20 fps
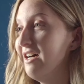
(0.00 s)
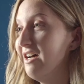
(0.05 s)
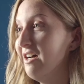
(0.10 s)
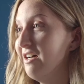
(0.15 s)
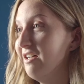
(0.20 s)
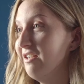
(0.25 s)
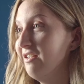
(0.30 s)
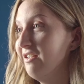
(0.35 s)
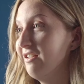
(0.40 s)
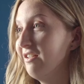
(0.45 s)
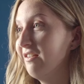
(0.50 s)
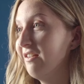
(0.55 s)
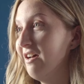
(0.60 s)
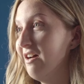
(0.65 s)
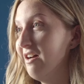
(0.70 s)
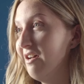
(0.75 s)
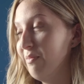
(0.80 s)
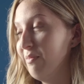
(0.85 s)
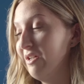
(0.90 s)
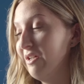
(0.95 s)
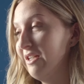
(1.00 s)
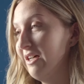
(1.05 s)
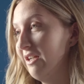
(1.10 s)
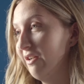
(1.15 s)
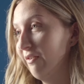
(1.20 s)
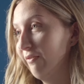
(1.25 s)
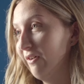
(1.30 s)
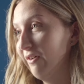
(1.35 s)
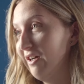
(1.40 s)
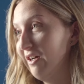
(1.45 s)
and I'm an
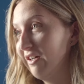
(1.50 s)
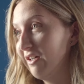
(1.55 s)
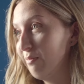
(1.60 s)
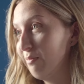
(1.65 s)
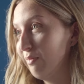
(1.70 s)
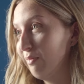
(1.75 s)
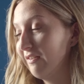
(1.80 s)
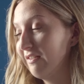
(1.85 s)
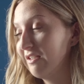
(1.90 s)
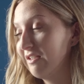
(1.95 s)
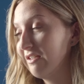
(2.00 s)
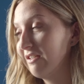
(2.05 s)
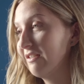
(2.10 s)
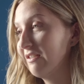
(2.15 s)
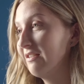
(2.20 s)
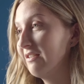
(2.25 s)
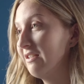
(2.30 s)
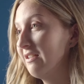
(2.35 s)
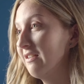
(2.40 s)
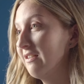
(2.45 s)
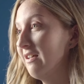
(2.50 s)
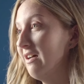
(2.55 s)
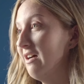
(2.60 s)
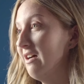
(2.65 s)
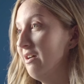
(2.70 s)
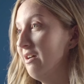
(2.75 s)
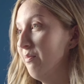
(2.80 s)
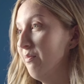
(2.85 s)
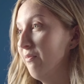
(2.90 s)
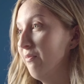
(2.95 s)
Anne Frank ambassador since
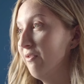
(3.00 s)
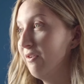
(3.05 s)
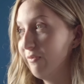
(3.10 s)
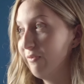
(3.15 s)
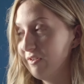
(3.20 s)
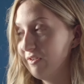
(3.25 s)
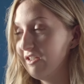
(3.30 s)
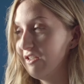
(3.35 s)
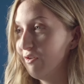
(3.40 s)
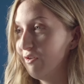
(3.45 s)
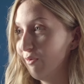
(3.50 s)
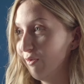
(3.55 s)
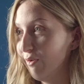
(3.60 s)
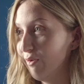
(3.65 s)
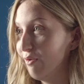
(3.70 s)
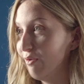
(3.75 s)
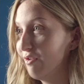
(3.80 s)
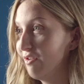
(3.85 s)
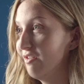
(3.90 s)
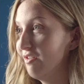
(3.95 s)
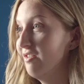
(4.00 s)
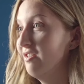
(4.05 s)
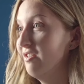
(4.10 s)
I'm 15 years old.